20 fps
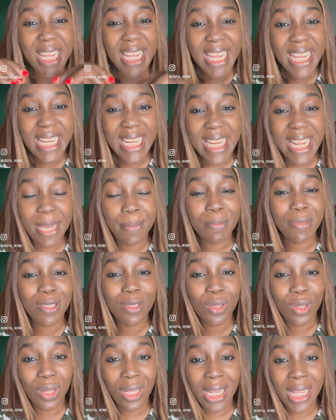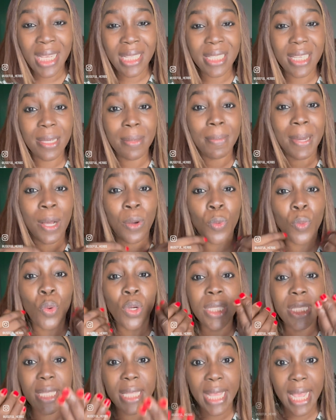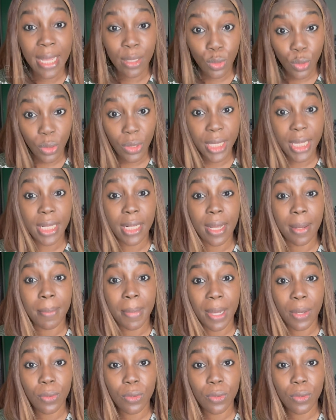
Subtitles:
in-depth knowledge about what they are talking about.